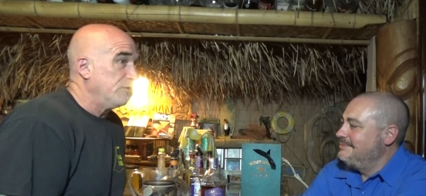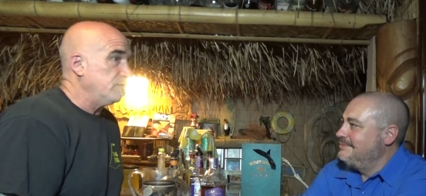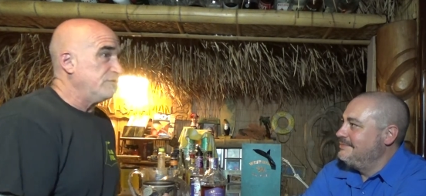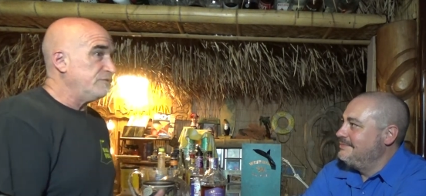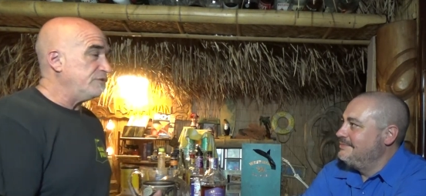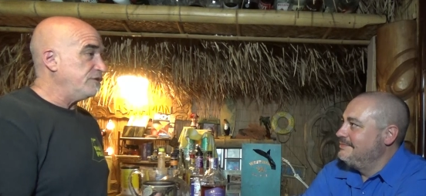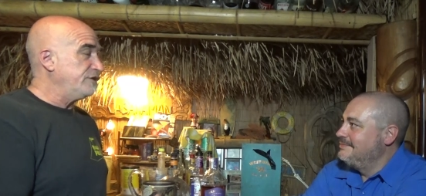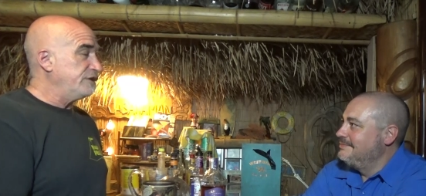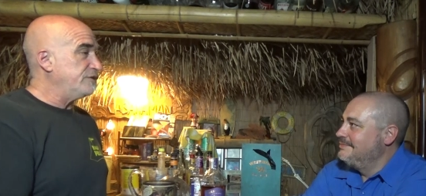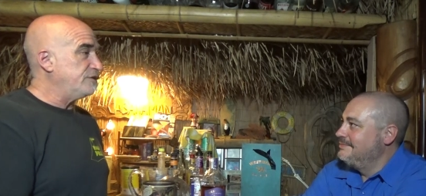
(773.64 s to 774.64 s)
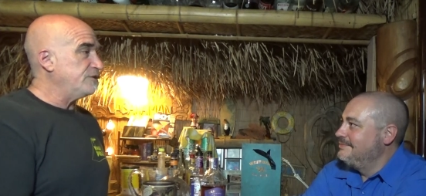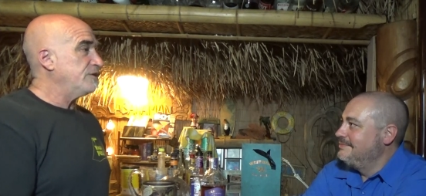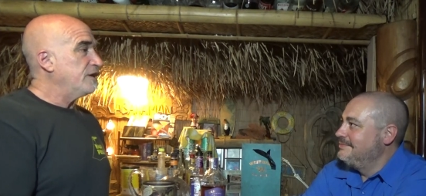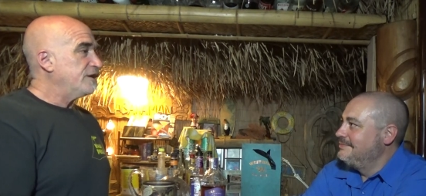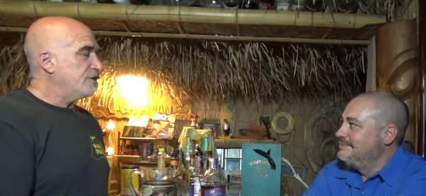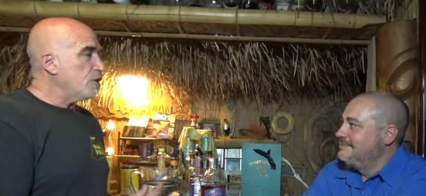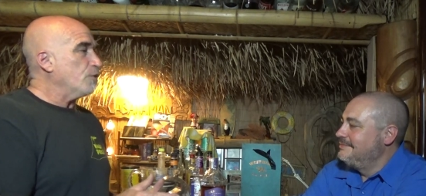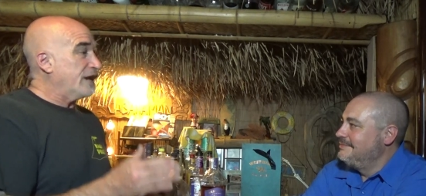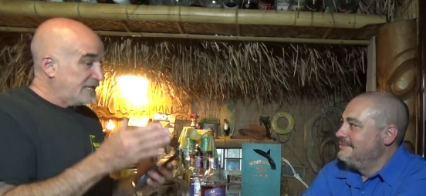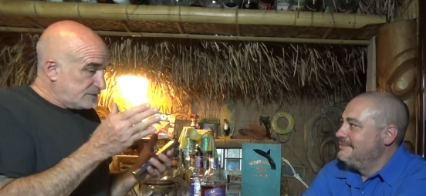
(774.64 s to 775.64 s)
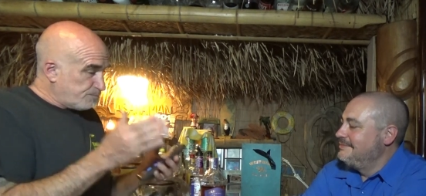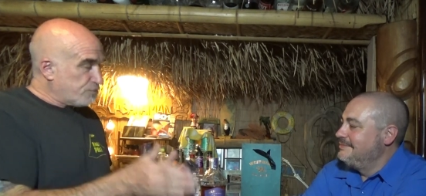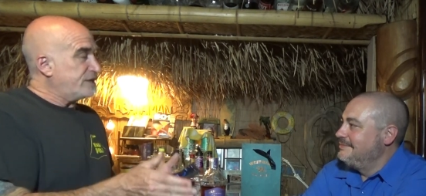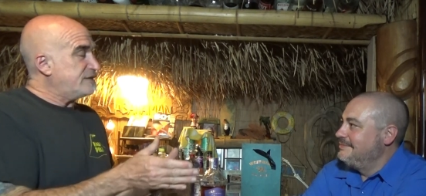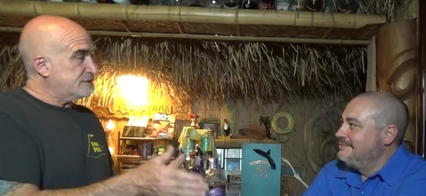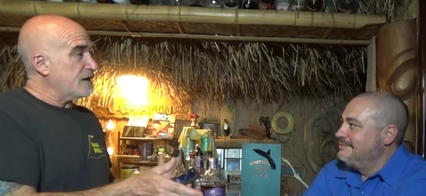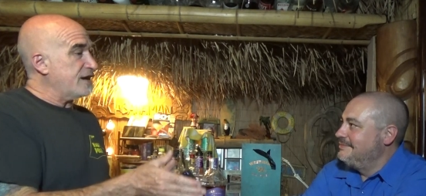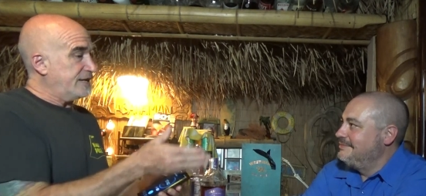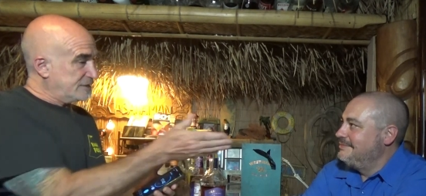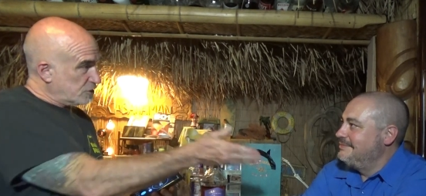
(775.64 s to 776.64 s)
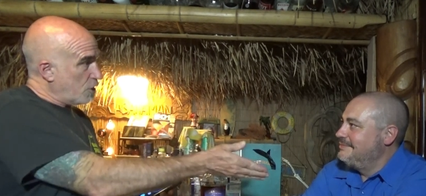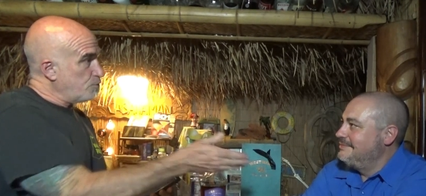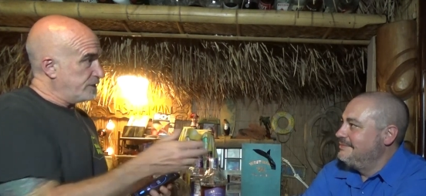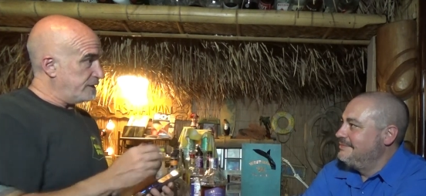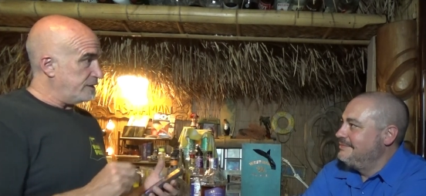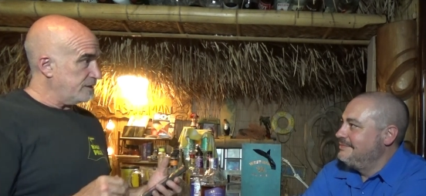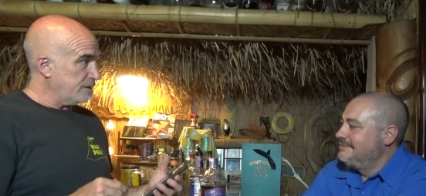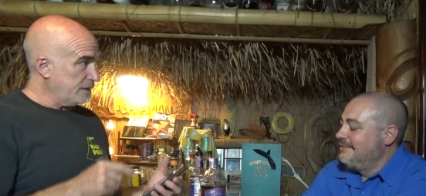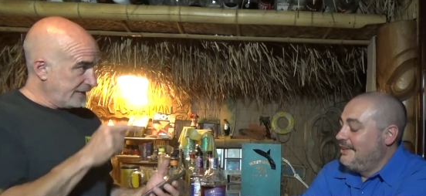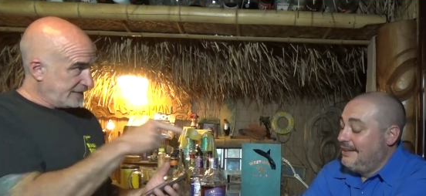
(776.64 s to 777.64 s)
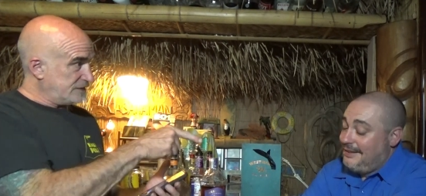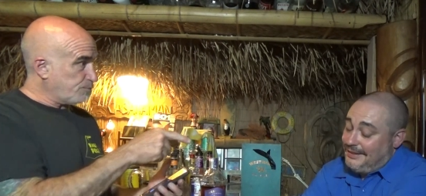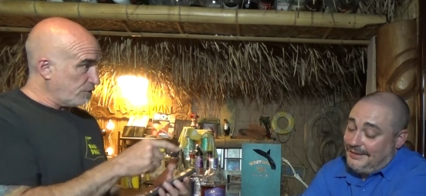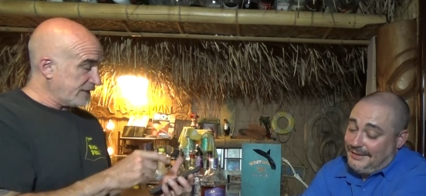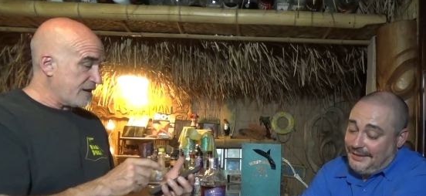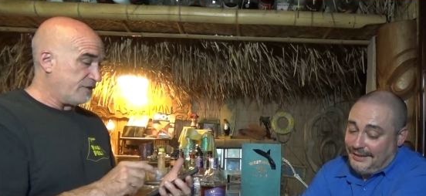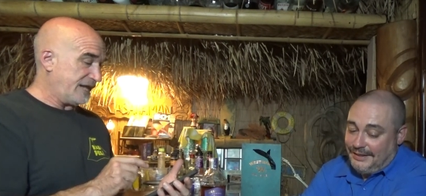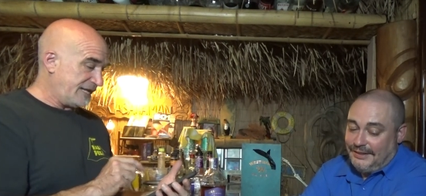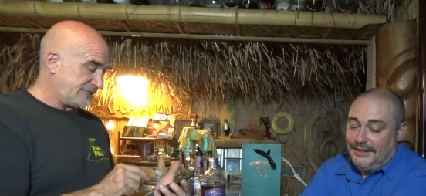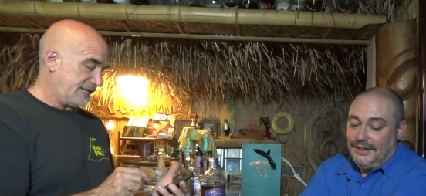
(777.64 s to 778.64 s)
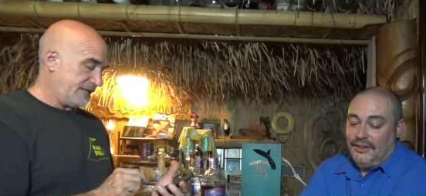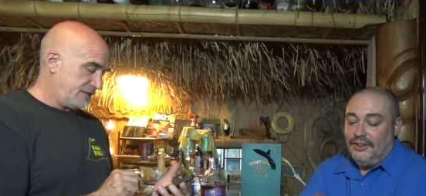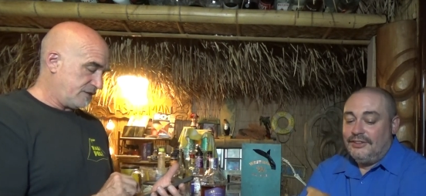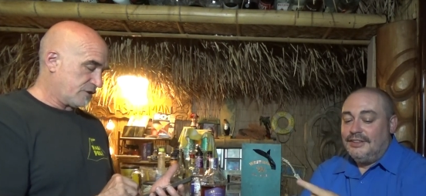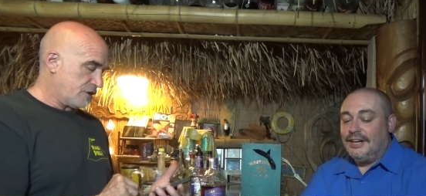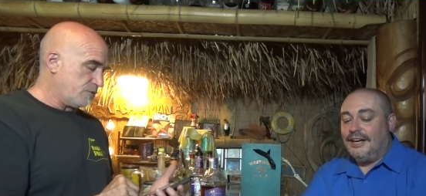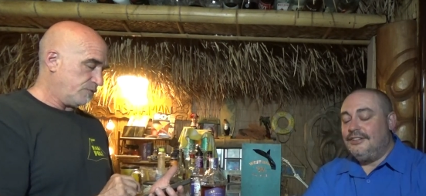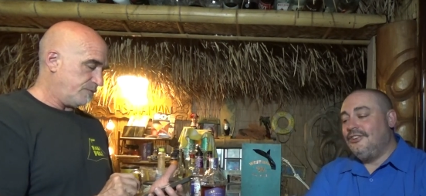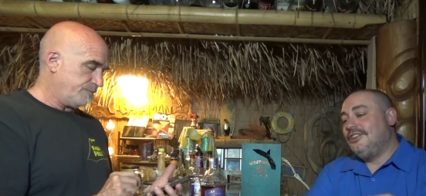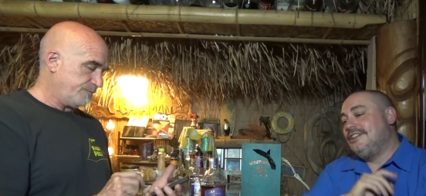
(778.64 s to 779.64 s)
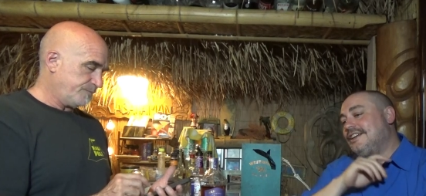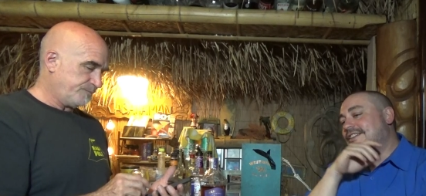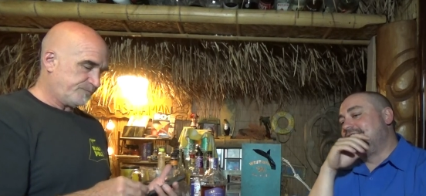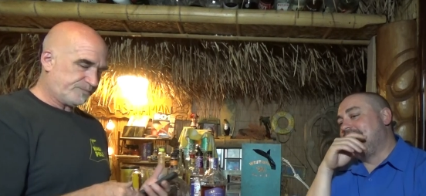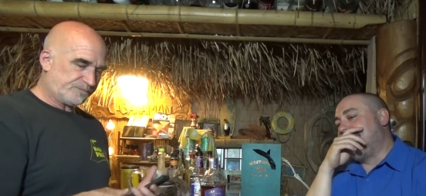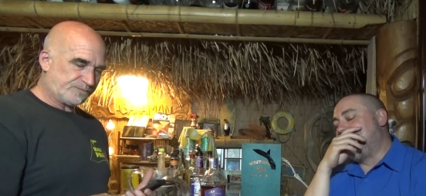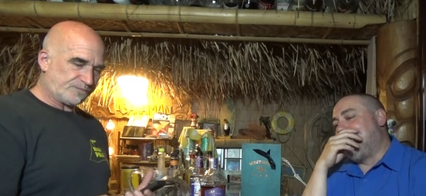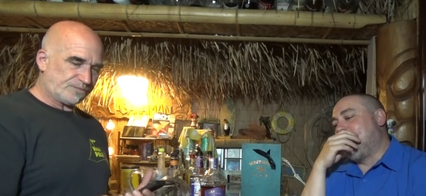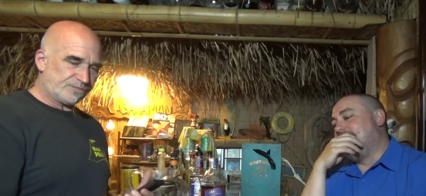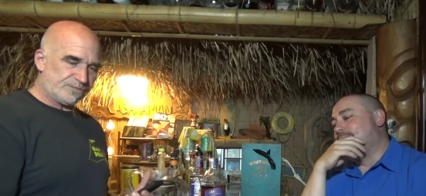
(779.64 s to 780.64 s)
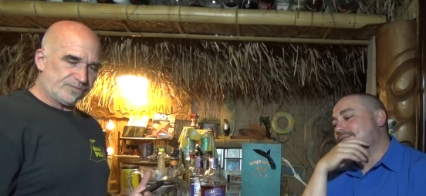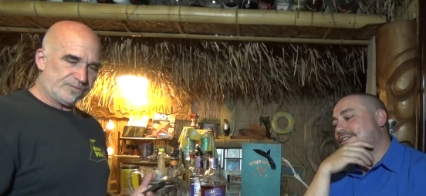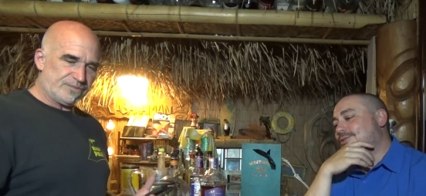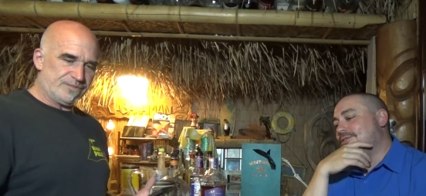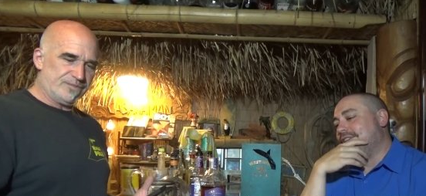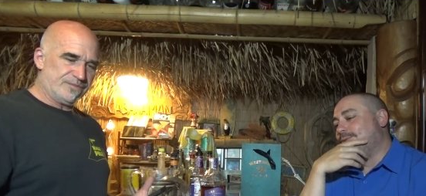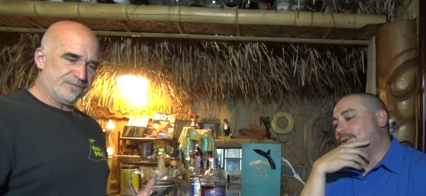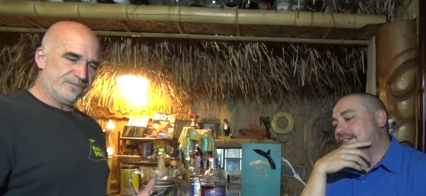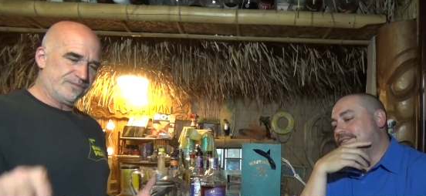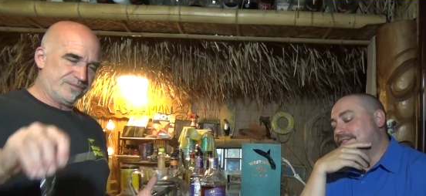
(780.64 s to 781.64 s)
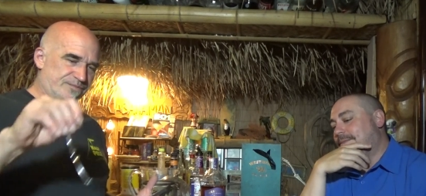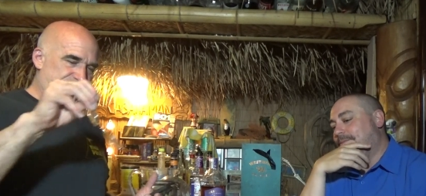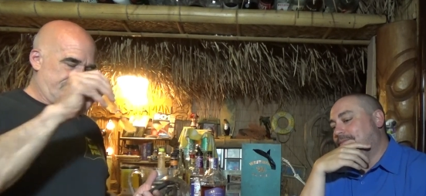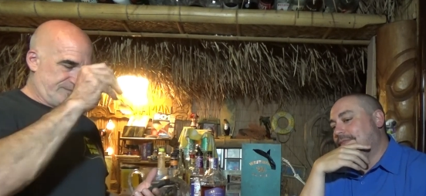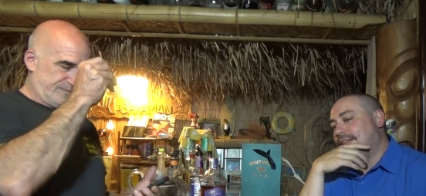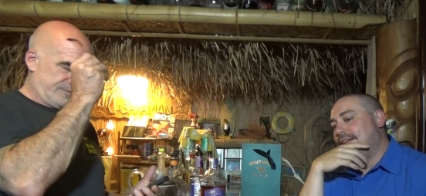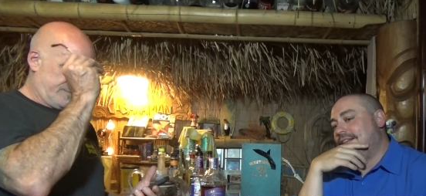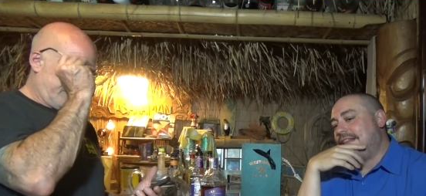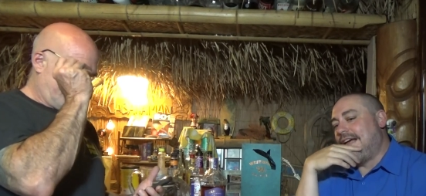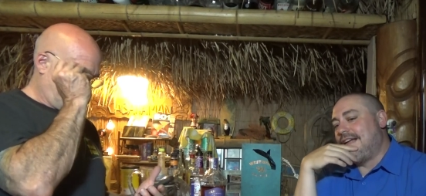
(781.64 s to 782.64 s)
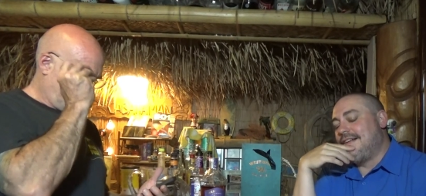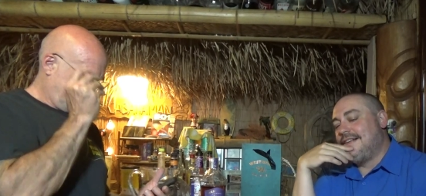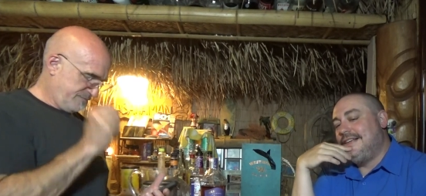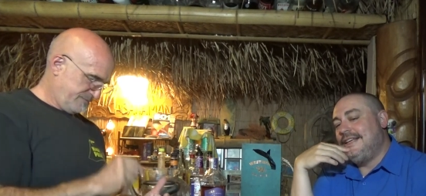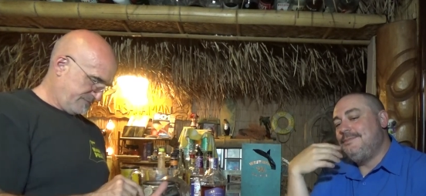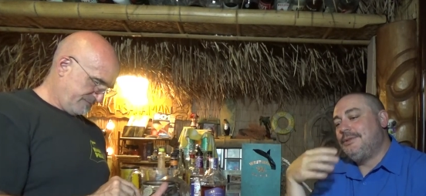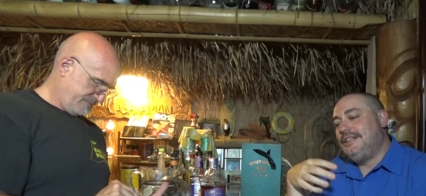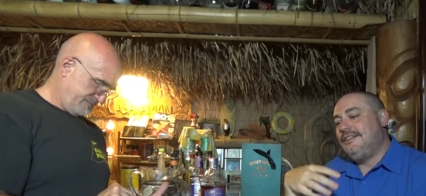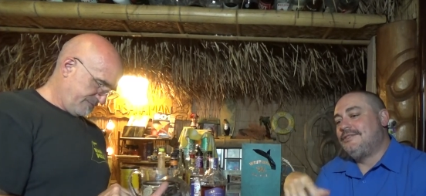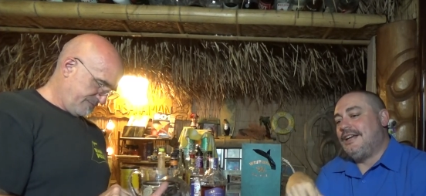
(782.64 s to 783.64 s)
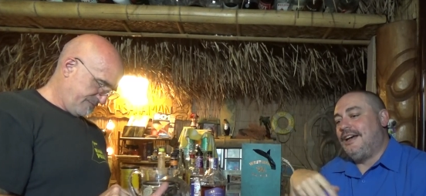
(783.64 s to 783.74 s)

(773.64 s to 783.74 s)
Speaker 1: Well, it uh, needed to do. No, it's pre-designed. It's coded. Like he's pointing out, it's in the. The code. other
Speaker 2: thing that he said that I thought was interesting was that he believes